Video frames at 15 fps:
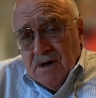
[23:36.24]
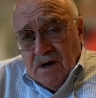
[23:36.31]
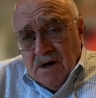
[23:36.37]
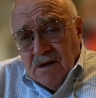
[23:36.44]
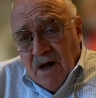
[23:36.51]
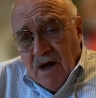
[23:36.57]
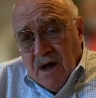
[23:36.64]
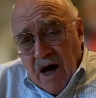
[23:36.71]
a
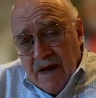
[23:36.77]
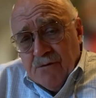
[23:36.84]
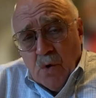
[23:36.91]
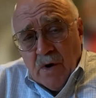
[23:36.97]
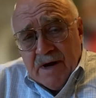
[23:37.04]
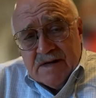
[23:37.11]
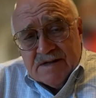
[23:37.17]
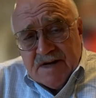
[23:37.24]
lot of
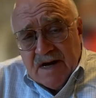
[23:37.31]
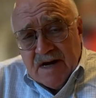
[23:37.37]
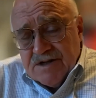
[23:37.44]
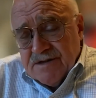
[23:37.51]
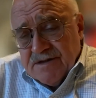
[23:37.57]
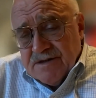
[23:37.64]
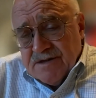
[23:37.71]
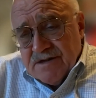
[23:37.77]

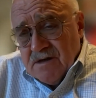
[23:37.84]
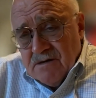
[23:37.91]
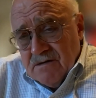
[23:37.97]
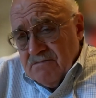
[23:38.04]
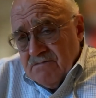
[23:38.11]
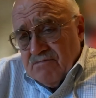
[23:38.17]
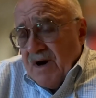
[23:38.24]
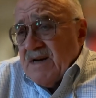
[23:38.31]
organizations to
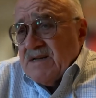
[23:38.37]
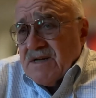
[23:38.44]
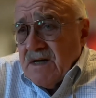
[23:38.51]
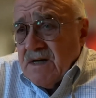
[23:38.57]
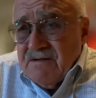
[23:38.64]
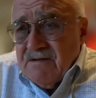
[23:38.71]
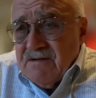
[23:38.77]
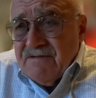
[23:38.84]

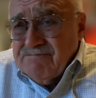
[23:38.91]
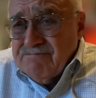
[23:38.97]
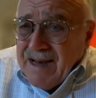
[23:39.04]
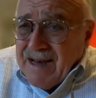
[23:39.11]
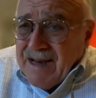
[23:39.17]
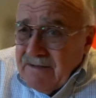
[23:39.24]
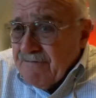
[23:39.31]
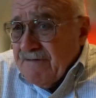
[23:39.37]
raising
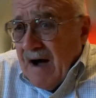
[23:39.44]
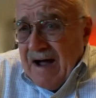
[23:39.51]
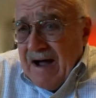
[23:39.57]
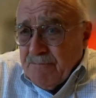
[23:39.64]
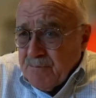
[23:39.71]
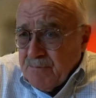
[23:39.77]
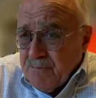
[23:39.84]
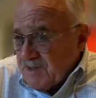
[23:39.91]

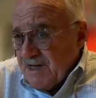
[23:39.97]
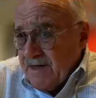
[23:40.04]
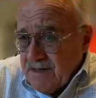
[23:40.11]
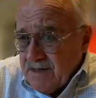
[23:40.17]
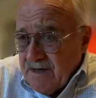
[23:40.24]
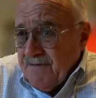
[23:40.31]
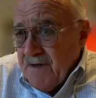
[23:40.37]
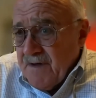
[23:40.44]
95%
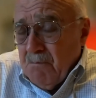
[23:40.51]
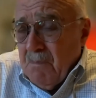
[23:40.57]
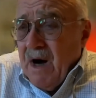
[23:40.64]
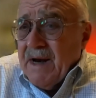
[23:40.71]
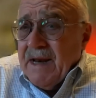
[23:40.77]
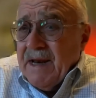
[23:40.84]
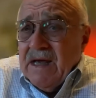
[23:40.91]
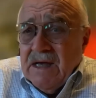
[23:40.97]
of their
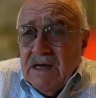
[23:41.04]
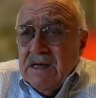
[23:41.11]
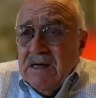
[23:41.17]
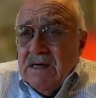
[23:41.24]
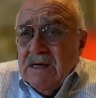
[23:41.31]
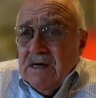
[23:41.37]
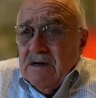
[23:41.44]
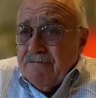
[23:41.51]
money
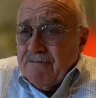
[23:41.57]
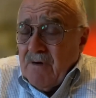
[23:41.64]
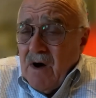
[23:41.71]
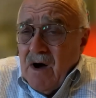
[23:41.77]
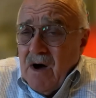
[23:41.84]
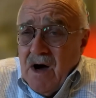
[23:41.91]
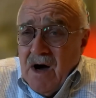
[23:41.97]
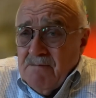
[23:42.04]

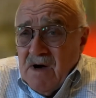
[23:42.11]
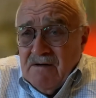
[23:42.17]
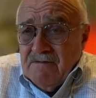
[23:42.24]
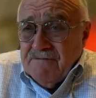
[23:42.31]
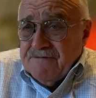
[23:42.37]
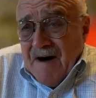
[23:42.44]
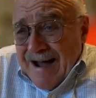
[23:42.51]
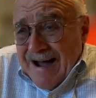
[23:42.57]
from
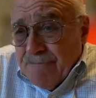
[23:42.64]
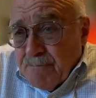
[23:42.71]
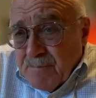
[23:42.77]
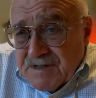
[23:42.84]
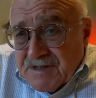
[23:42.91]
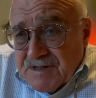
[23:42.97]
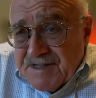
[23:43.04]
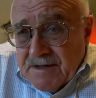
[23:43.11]

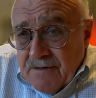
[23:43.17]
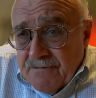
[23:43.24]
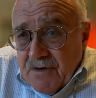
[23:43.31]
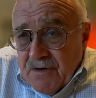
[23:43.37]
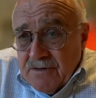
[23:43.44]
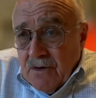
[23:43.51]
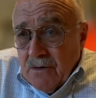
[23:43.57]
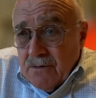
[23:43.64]
5% of
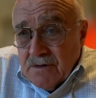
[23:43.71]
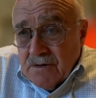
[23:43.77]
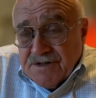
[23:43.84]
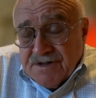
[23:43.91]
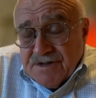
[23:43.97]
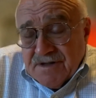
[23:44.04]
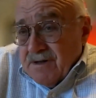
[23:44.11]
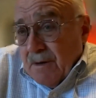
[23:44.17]
their
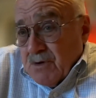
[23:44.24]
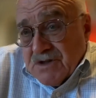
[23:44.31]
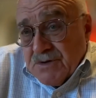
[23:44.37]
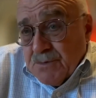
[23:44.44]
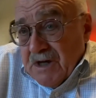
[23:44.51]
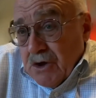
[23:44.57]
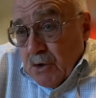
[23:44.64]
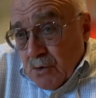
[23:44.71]
donors. The numbers
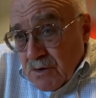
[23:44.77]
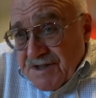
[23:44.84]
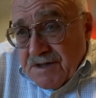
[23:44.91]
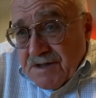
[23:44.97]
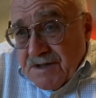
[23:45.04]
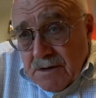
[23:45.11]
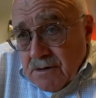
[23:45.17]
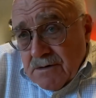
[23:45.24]
we used to
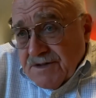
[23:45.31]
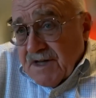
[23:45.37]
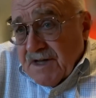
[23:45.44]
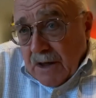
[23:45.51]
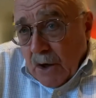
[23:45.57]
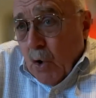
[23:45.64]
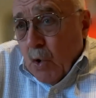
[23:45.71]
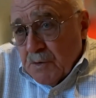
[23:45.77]
use in
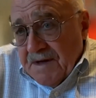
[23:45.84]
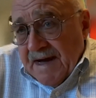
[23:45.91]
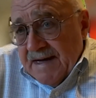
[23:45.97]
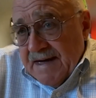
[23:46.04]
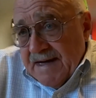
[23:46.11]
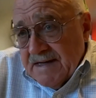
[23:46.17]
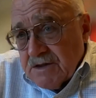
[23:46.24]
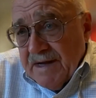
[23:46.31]
the old days,
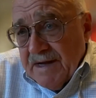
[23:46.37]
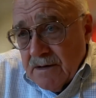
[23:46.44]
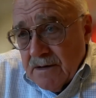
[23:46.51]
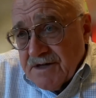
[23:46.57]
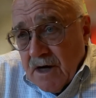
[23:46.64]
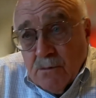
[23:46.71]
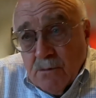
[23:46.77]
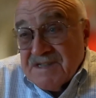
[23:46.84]
20
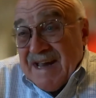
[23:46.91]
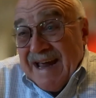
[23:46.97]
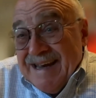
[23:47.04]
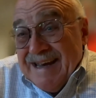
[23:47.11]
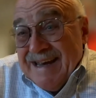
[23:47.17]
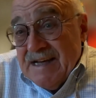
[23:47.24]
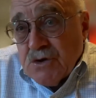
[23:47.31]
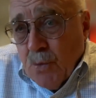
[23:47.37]
years ago, was
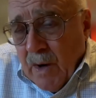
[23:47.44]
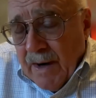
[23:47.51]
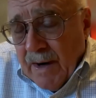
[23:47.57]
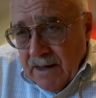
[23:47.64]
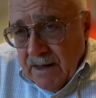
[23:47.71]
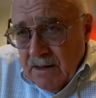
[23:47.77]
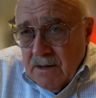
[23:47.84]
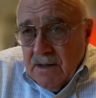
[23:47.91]

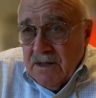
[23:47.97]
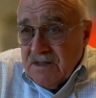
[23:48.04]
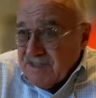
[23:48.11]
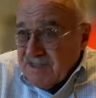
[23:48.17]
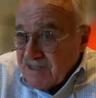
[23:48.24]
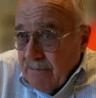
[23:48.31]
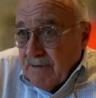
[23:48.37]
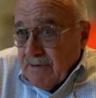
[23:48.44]
80-20. Right.
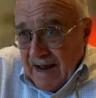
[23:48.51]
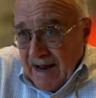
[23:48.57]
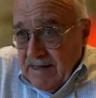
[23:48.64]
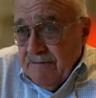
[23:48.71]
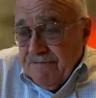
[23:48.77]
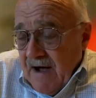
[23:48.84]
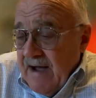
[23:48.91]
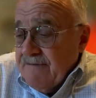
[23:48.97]
So now
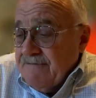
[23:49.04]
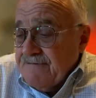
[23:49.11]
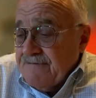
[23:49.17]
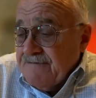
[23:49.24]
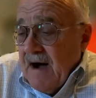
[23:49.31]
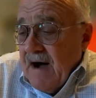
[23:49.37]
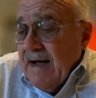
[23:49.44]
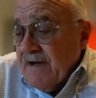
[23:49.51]

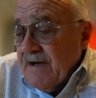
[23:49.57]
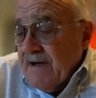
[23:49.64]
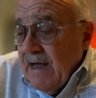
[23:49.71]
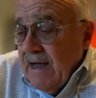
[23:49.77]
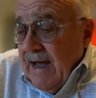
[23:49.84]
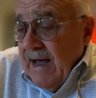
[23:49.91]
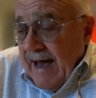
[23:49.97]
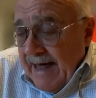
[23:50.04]
95-5.
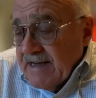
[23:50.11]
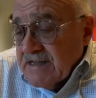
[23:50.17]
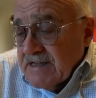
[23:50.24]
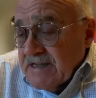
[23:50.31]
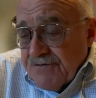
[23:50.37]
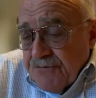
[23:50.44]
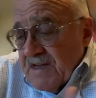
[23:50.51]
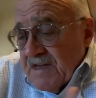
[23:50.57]
And it's
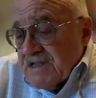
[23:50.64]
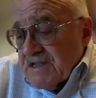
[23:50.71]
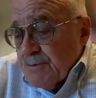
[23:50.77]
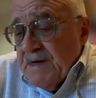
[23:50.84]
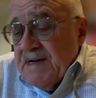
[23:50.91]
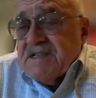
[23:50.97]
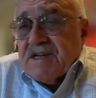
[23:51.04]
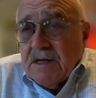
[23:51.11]
for this
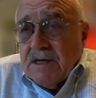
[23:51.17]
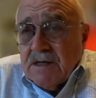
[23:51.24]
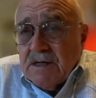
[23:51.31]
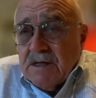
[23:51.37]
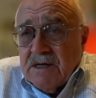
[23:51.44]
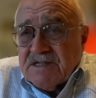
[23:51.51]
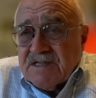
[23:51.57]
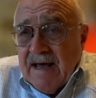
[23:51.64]
reason,
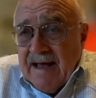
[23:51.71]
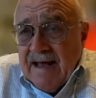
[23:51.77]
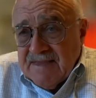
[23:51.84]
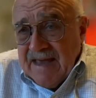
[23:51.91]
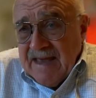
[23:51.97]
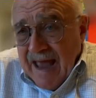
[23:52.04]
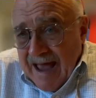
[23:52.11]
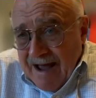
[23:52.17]
is that
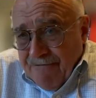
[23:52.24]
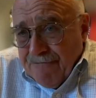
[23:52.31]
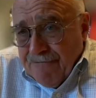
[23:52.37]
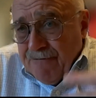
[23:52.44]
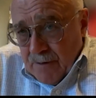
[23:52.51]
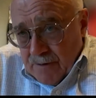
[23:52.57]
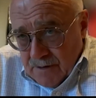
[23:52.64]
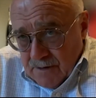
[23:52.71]
the
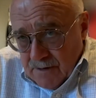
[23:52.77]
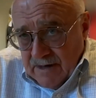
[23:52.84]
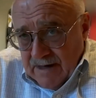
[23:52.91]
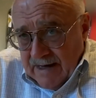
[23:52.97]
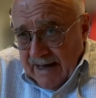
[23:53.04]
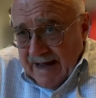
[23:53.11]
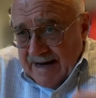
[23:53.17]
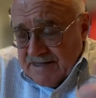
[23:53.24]
effort
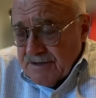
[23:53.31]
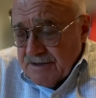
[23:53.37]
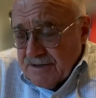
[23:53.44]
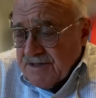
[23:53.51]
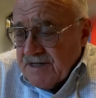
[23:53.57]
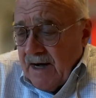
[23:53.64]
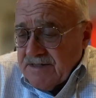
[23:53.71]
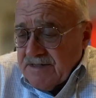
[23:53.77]

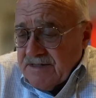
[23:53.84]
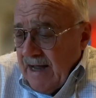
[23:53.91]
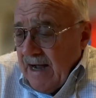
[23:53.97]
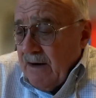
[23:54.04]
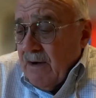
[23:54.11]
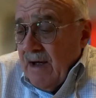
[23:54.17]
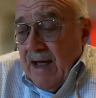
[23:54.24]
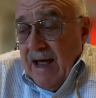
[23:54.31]
exercised.
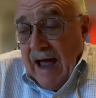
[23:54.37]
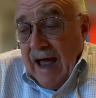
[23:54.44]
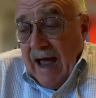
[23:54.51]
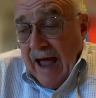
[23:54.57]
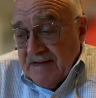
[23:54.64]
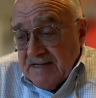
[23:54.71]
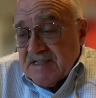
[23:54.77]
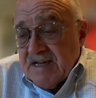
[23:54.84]
Now,
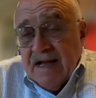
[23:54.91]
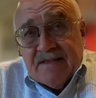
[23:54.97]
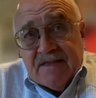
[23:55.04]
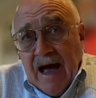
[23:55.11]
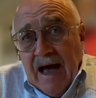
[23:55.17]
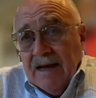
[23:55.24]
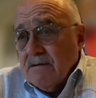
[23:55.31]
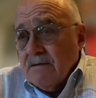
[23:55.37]
having said
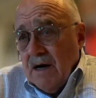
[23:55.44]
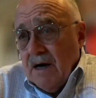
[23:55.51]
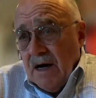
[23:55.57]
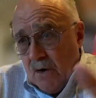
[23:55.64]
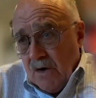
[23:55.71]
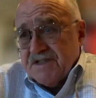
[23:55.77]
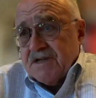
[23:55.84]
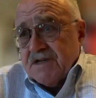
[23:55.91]
that, I
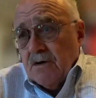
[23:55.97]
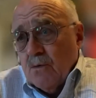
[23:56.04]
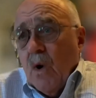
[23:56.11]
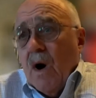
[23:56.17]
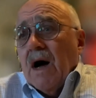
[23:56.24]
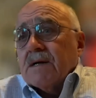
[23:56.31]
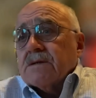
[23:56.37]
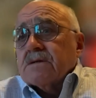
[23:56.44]
also
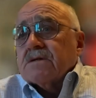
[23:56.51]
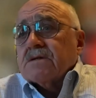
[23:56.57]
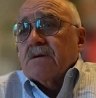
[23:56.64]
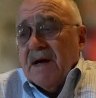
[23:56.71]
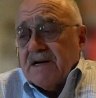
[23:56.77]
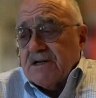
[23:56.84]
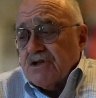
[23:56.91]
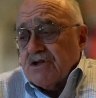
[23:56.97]
want to
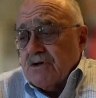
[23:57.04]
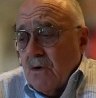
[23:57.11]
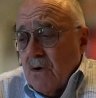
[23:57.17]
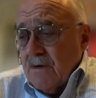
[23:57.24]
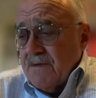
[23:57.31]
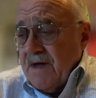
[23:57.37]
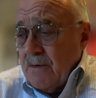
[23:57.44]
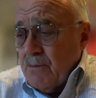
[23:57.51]
make
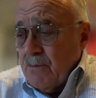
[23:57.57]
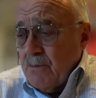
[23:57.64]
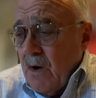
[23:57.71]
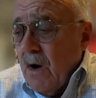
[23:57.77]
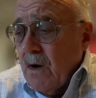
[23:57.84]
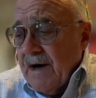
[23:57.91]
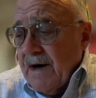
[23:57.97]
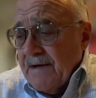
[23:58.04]
sure that we
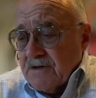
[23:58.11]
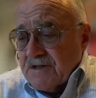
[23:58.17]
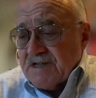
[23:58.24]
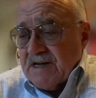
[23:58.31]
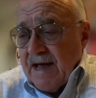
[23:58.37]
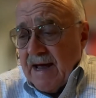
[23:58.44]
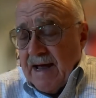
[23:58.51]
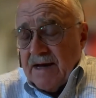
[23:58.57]
all
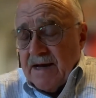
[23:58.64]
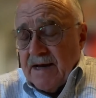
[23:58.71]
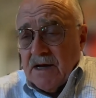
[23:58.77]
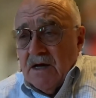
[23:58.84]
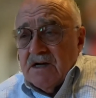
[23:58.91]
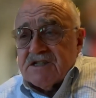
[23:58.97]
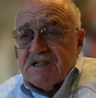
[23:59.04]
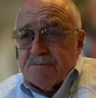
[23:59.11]
understand
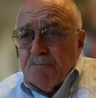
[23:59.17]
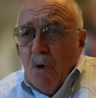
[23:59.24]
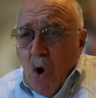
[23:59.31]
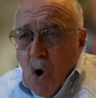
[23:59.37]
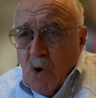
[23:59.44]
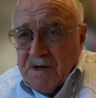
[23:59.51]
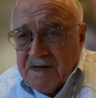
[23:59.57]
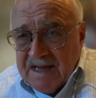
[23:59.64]

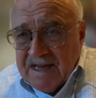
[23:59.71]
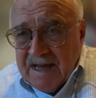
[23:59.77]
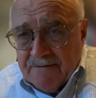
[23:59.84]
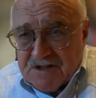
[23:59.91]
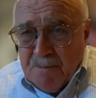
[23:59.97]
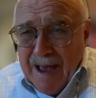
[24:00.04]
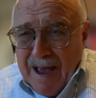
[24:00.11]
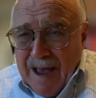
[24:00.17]
small
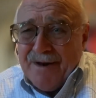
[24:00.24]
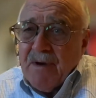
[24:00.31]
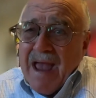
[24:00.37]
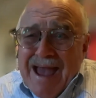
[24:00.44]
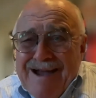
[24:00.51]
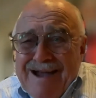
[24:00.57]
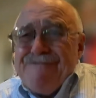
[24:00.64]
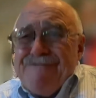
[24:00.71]
gifts matter.
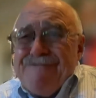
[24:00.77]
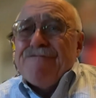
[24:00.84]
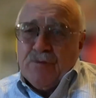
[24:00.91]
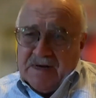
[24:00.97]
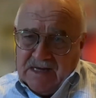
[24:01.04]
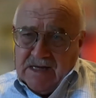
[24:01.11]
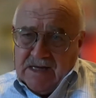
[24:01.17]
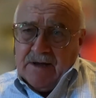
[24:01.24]

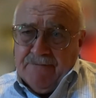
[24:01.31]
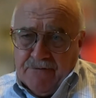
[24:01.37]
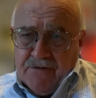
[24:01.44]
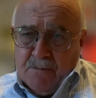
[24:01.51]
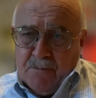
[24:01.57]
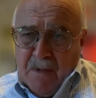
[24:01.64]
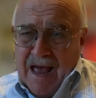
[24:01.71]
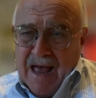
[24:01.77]
Every gift
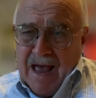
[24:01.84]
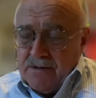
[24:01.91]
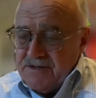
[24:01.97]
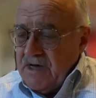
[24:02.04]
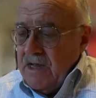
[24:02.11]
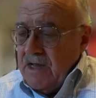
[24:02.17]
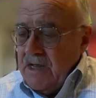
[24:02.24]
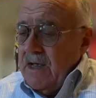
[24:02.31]

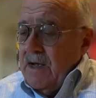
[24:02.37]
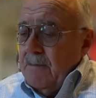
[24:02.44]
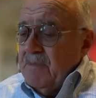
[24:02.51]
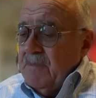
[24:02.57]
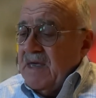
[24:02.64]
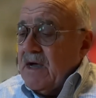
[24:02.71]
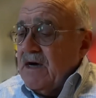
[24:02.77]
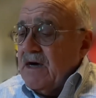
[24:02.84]
matters,
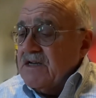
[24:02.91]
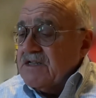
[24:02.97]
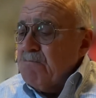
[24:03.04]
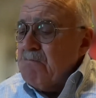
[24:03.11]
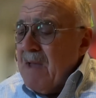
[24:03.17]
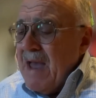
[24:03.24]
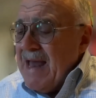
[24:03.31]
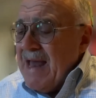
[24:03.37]
because
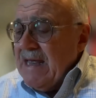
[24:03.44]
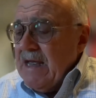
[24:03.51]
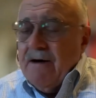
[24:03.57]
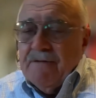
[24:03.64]
many